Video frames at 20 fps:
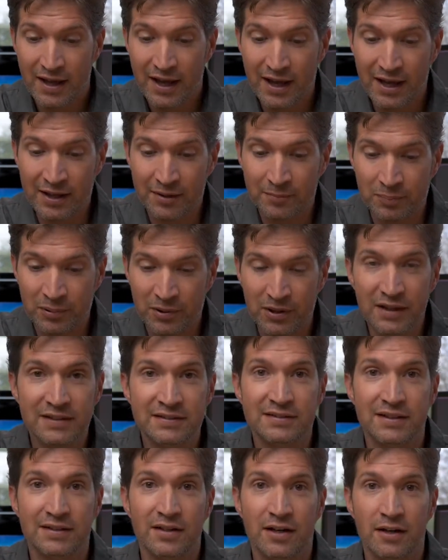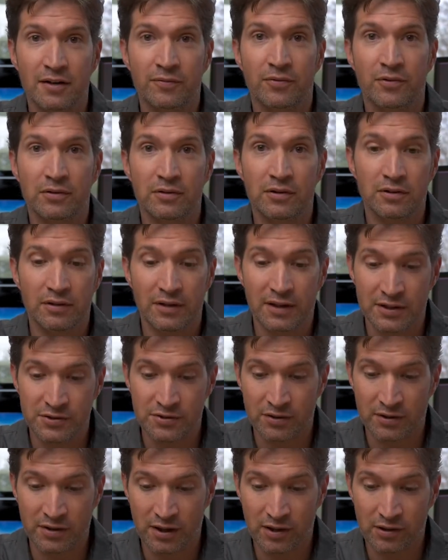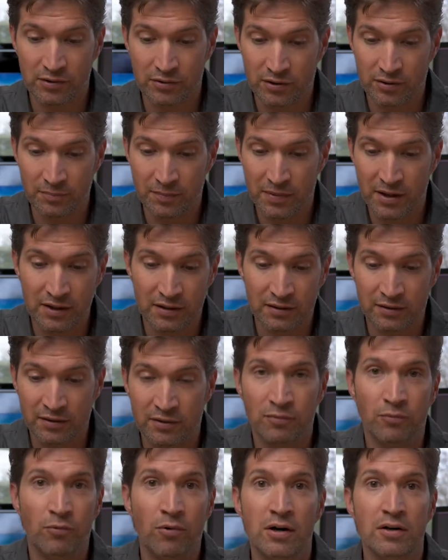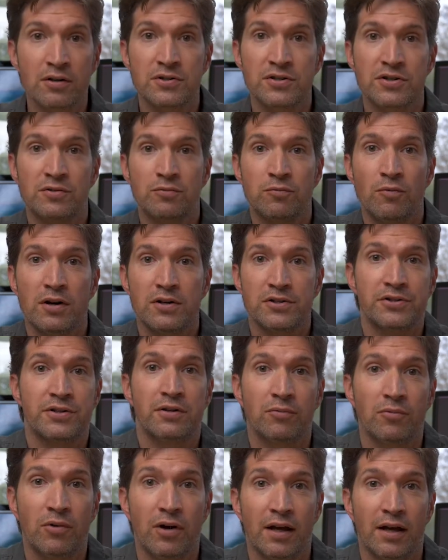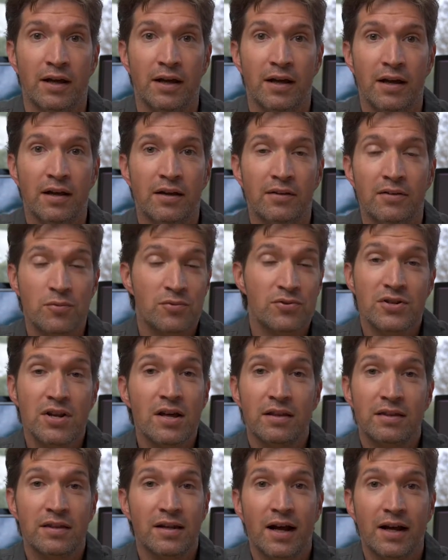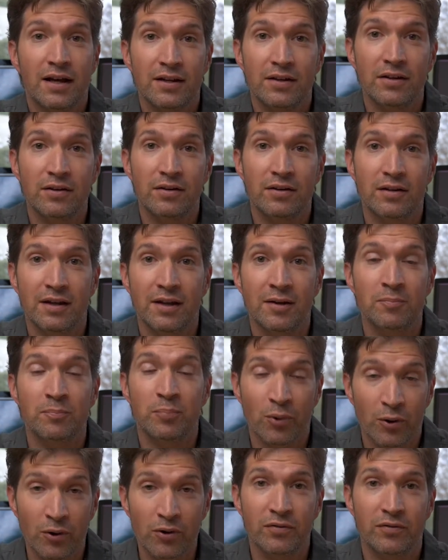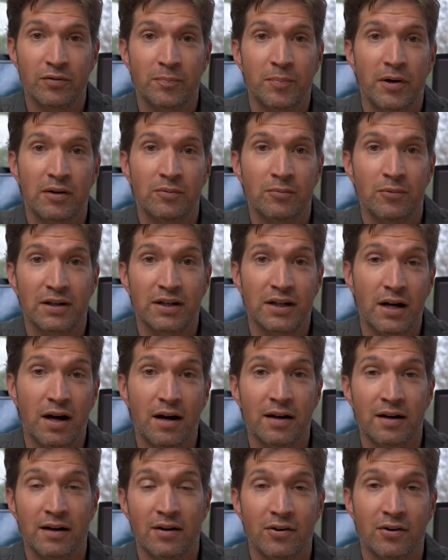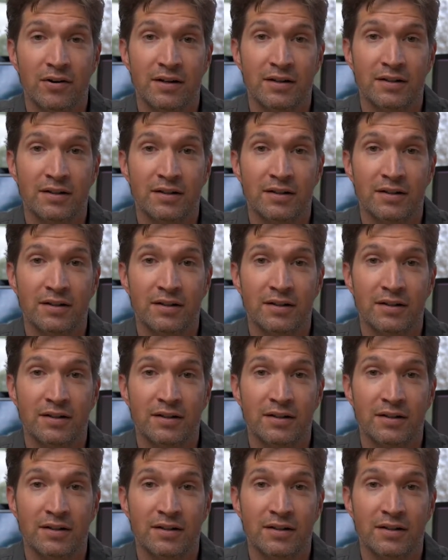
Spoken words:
and place it there for a little extra color, and immediately the water just washed it away. There was nothing I could do to improve upon what God had already